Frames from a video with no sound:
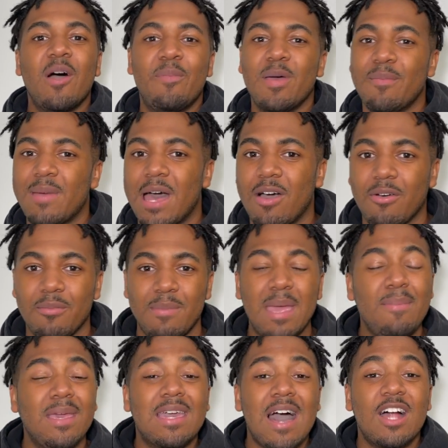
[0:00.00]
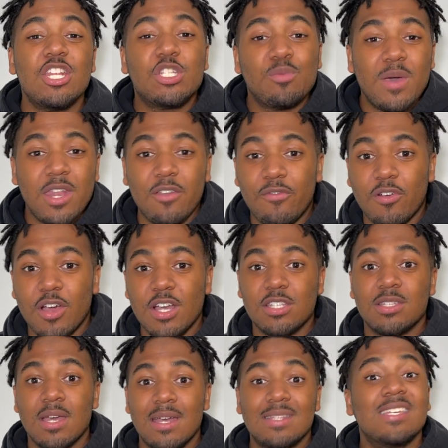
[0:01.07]
to help him out. Maybe God is waiting
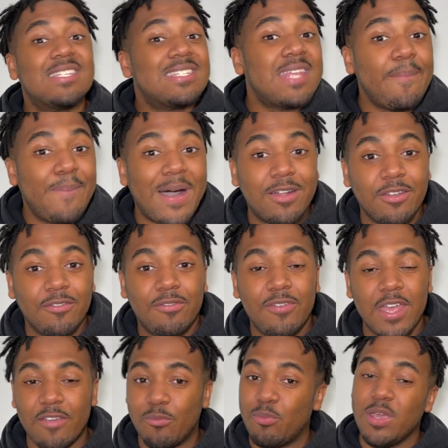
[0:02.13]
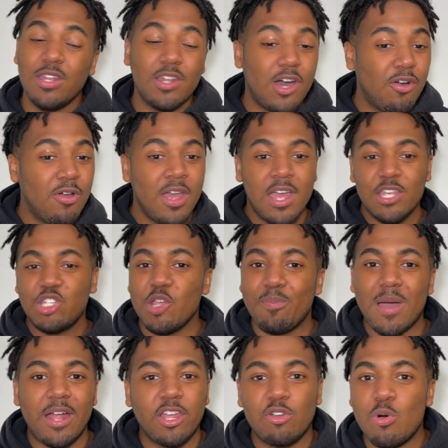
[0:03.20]
for us to step out in faith. We know,
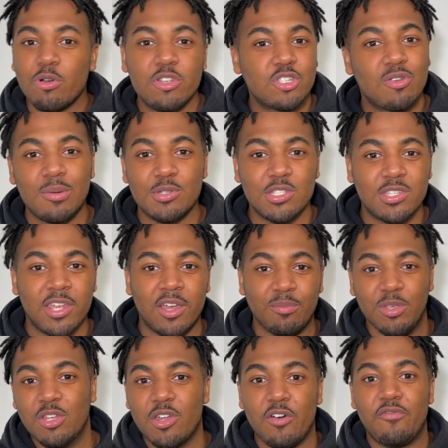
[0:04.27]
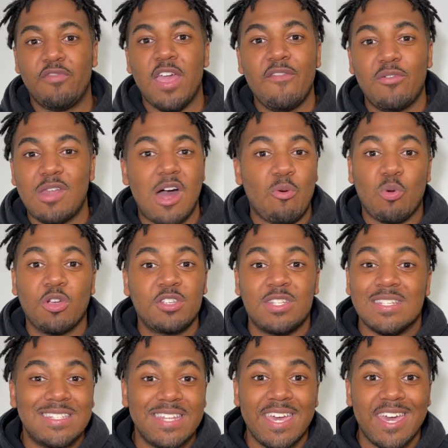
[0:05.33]
she probably pulled a scripture to him. You know, faith
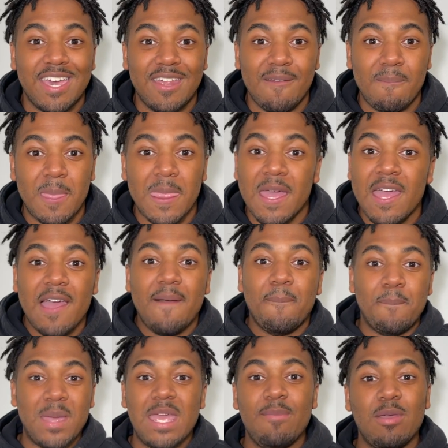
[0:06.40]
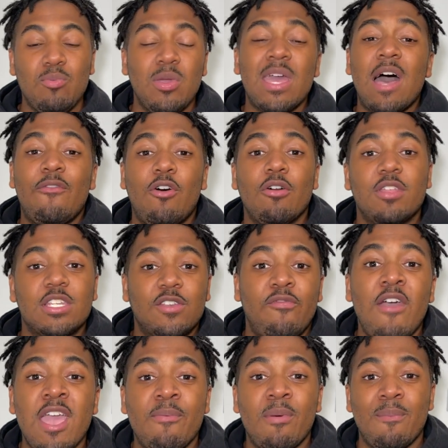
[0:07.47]
without works is dead. Maybe we have all
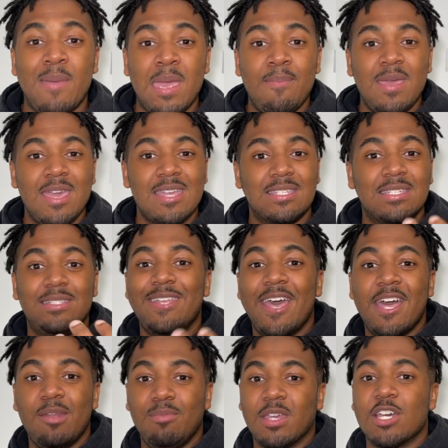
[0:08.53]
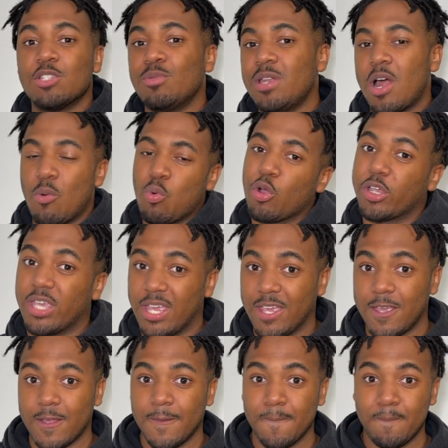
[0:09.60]
this faith, but maybe it's dead because we're not
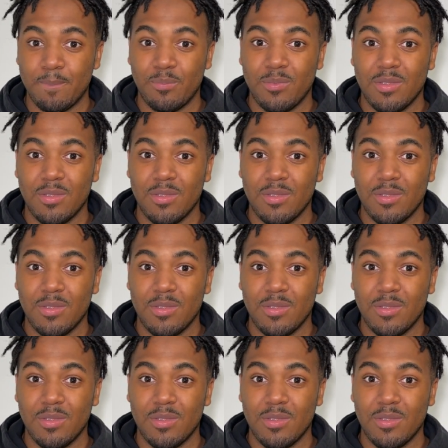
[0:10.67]
working.